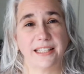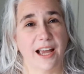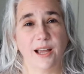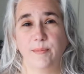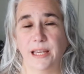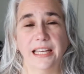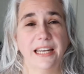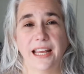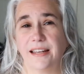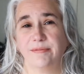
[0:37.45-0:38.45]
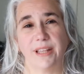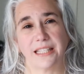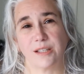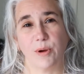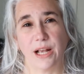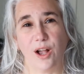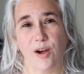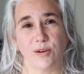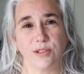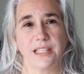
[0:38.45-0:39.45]
time in, and that's the way it
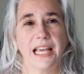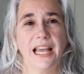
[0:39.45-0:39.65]
goes.